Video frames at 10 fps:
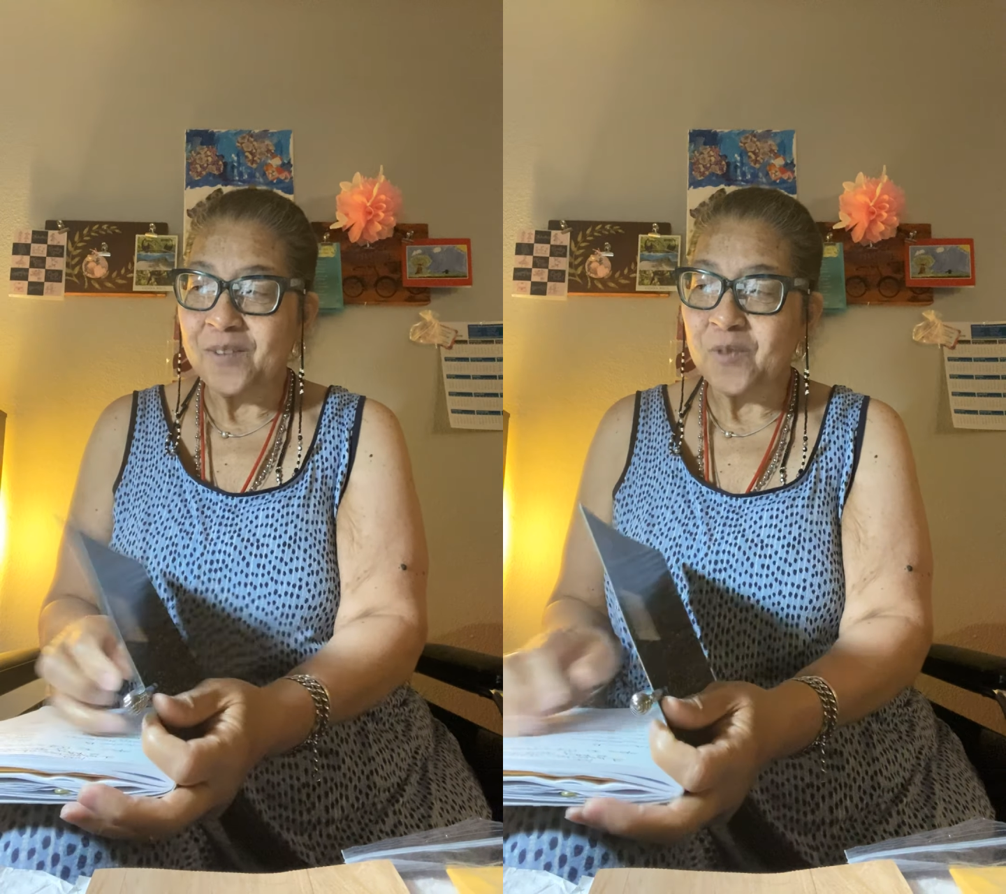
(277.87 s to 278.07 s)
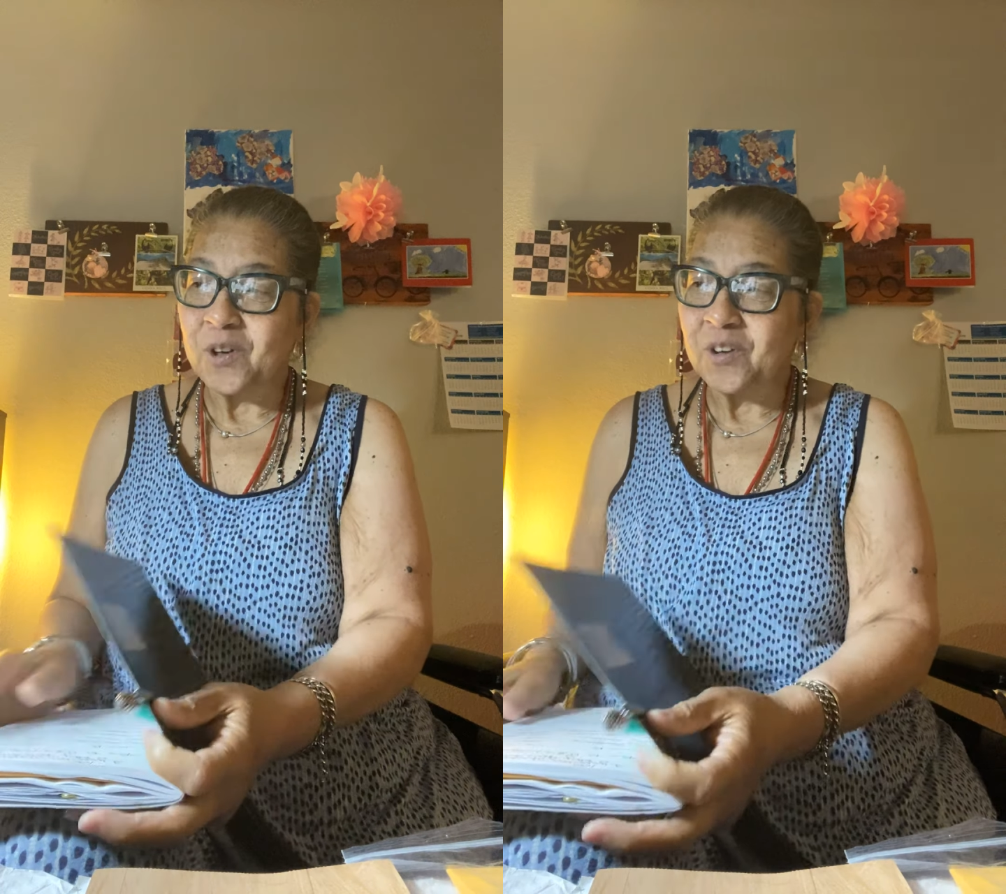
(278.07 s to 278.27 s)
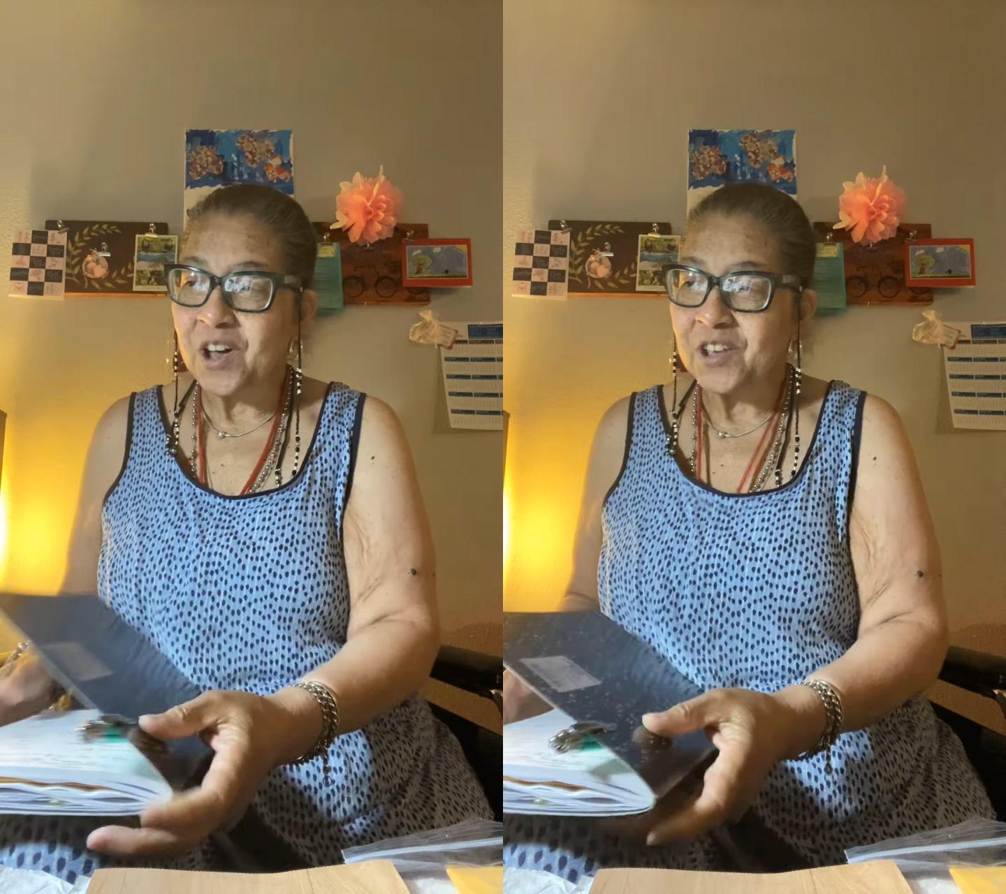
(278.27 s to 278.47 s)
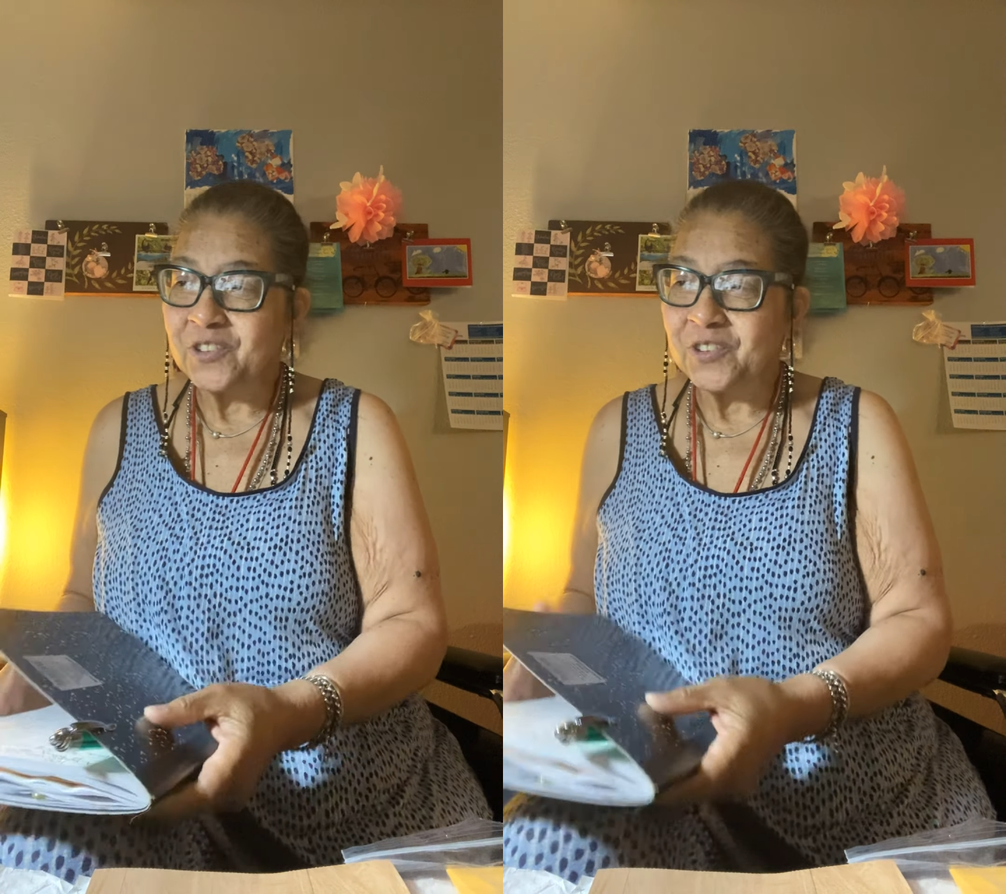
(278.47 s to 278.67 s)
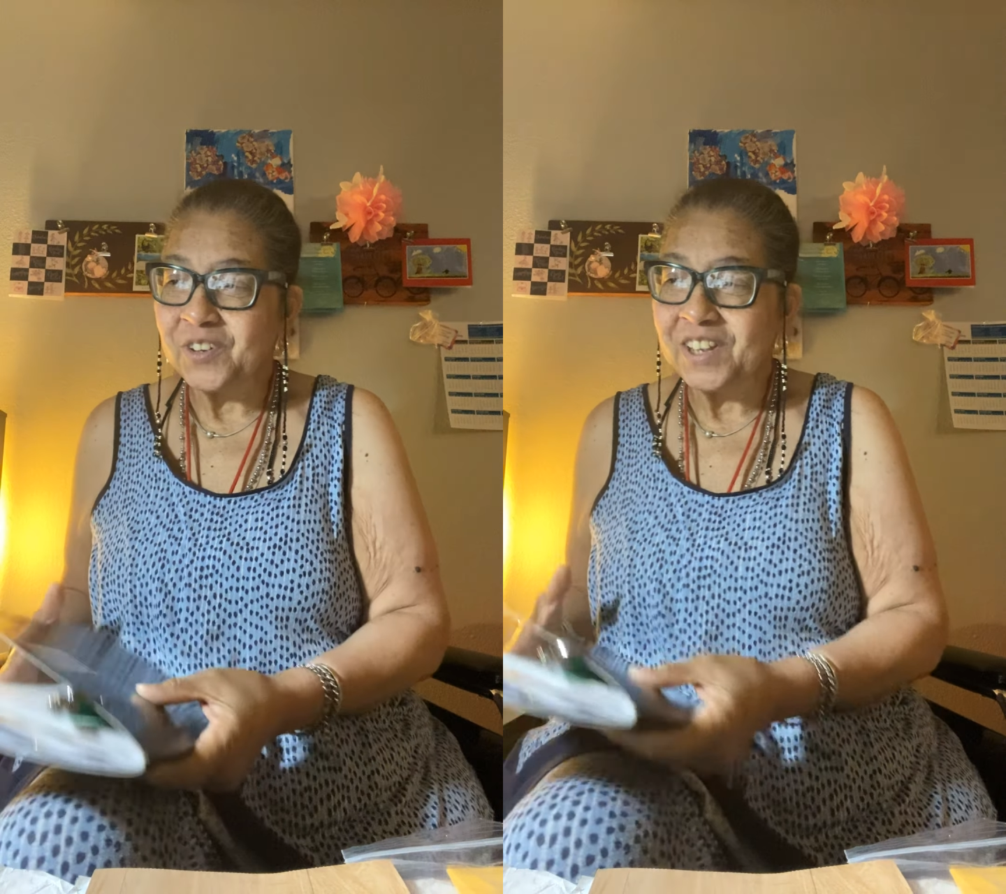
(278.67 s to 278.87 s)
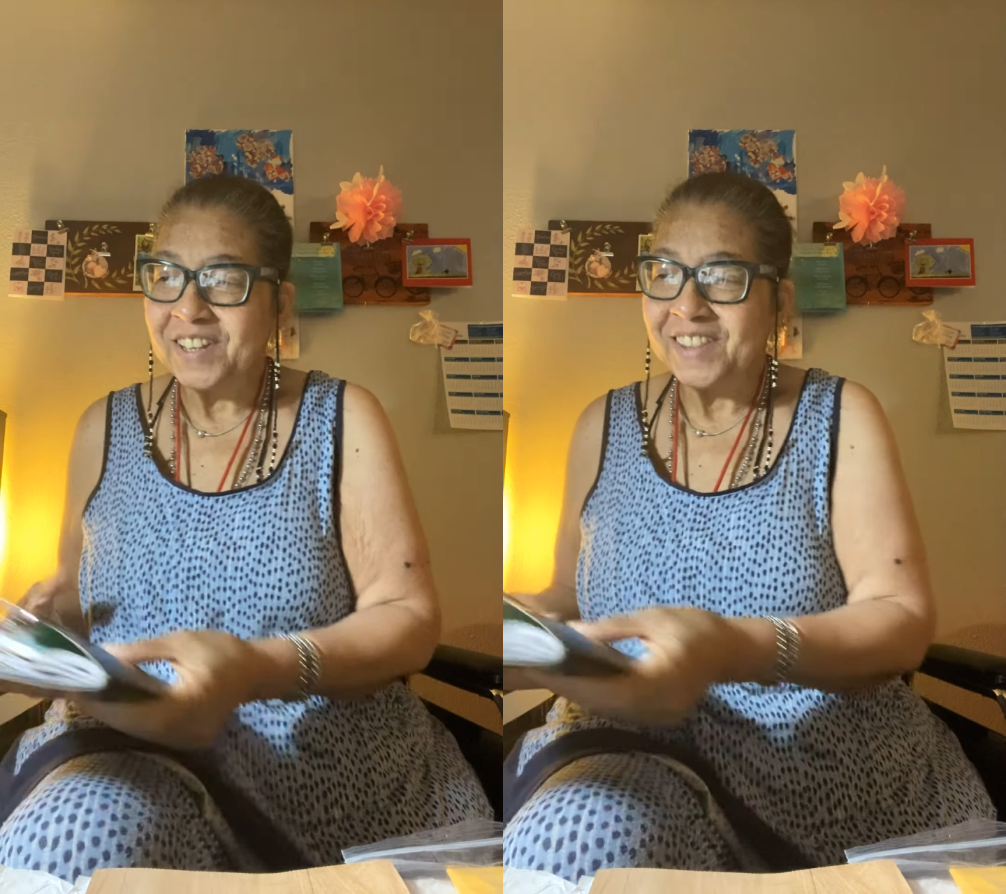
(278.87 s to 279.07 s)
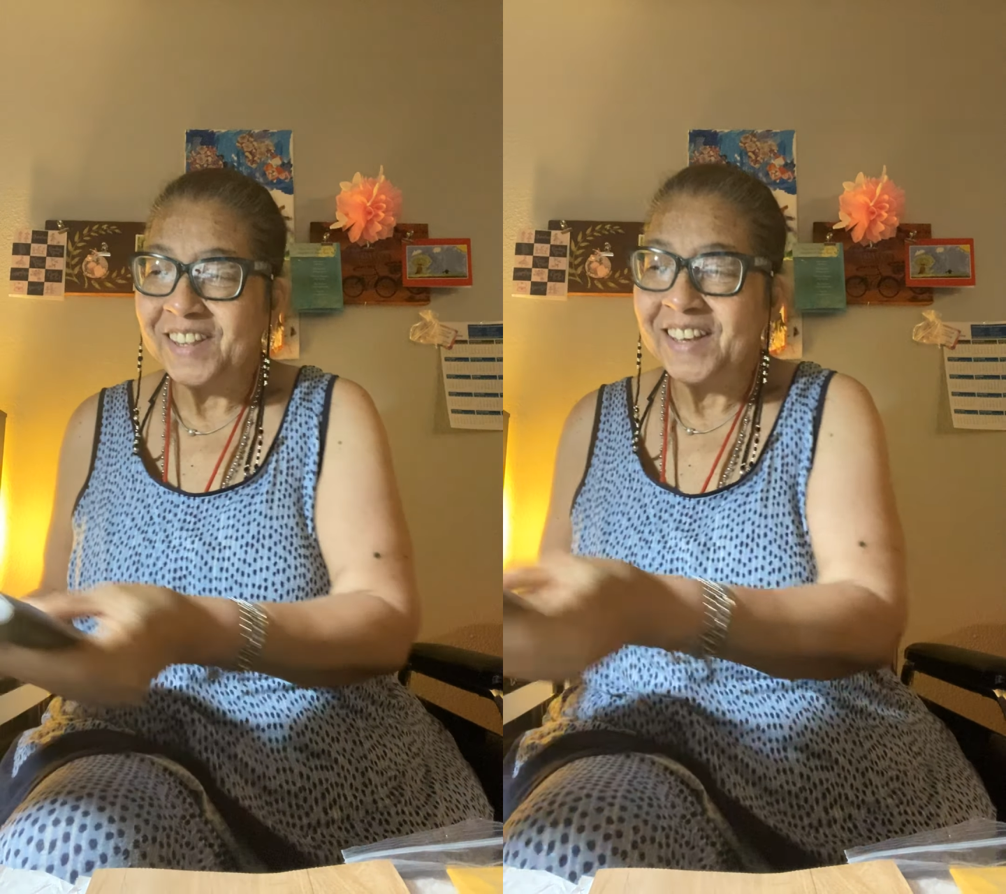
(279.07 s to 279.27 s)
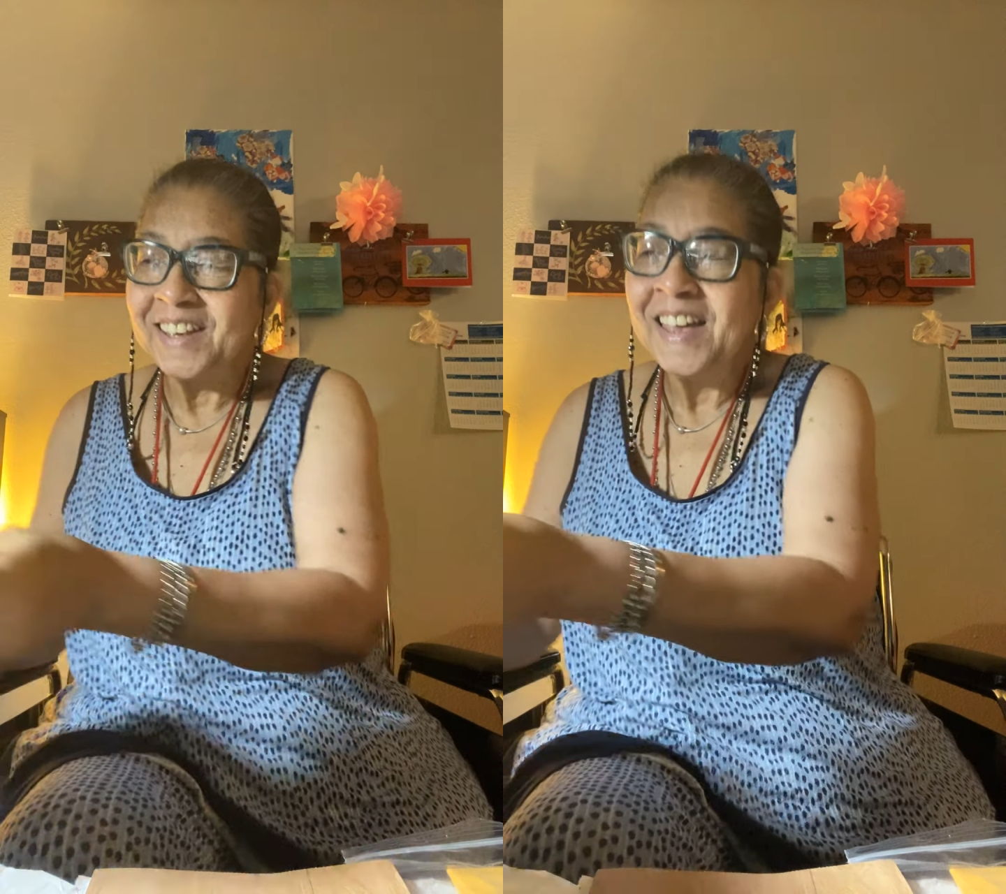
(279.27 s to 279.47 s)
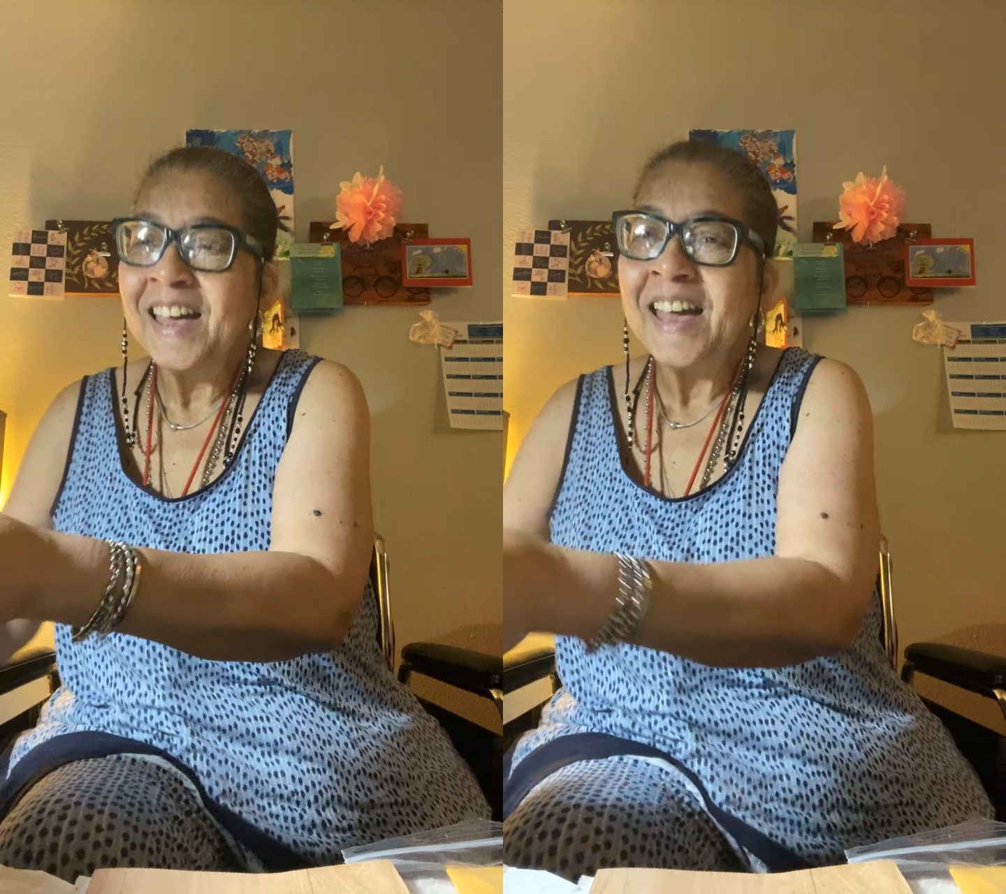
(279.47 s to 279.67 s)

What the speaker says: It won't cost you anything.